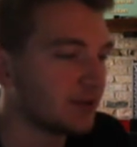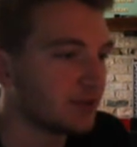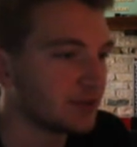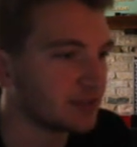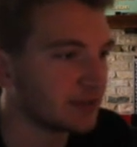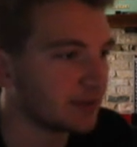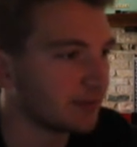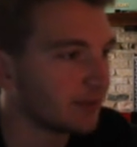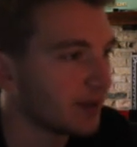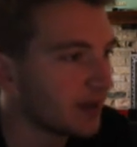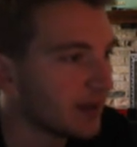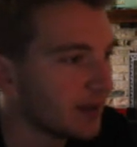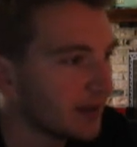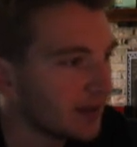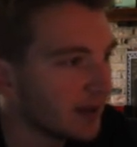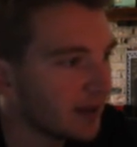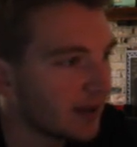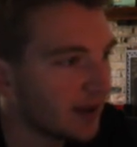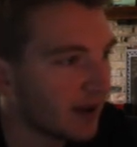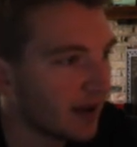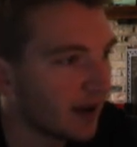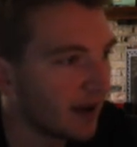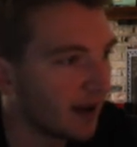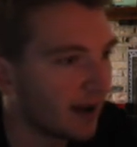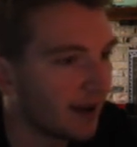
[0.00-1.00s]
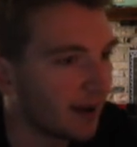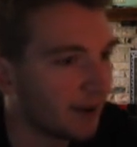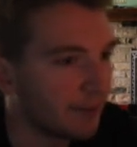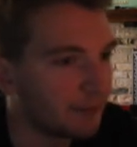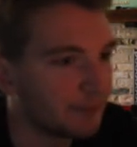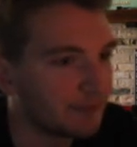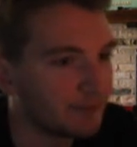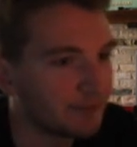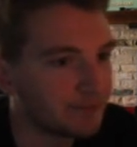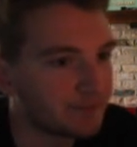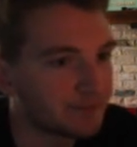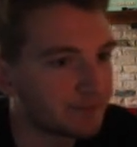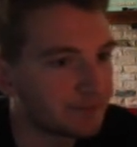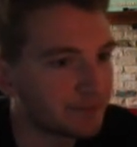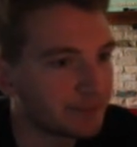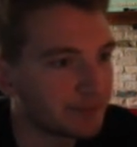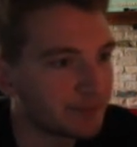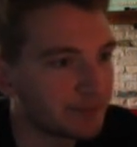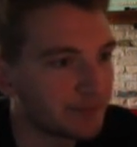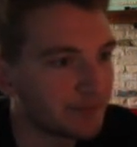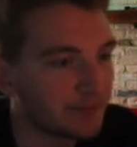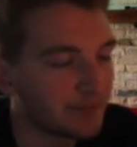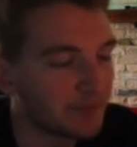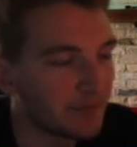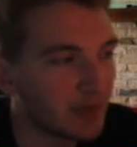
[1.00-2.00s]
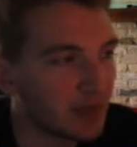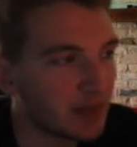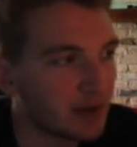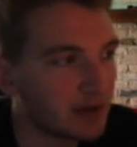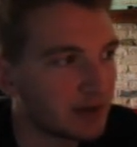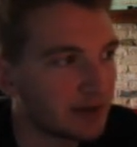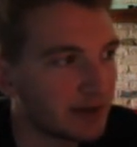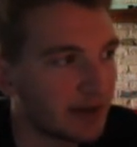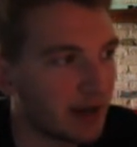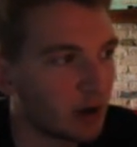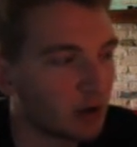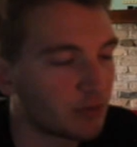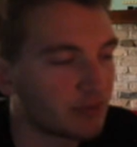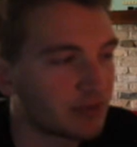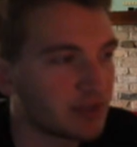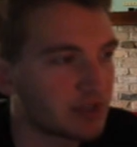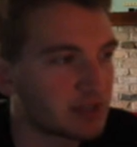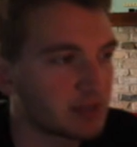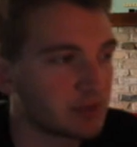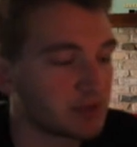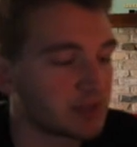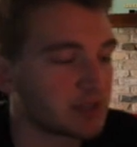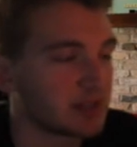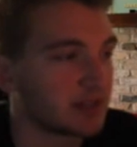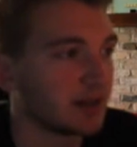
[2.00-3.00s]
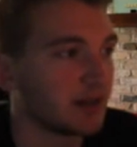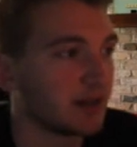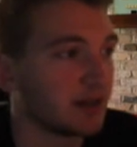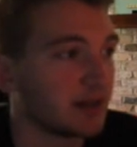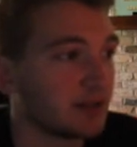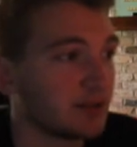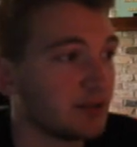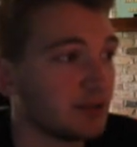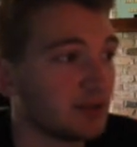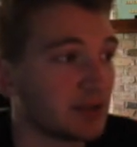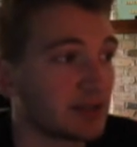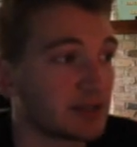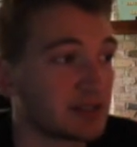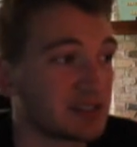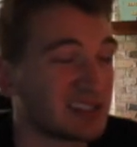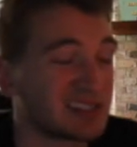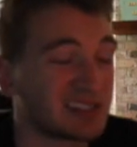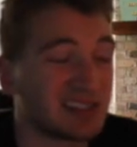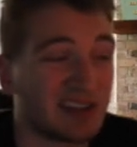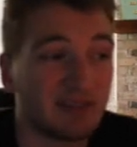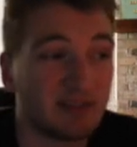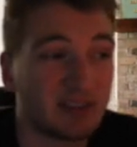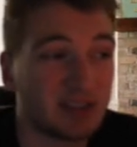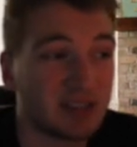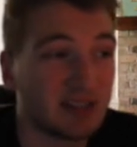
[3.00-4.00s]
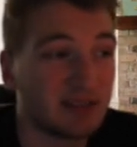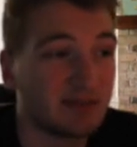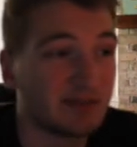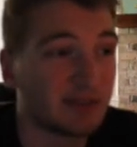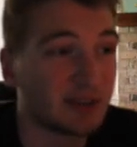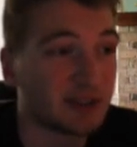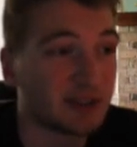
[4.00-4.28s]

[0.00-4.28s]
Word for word: use him. Um, now, if this was the 2017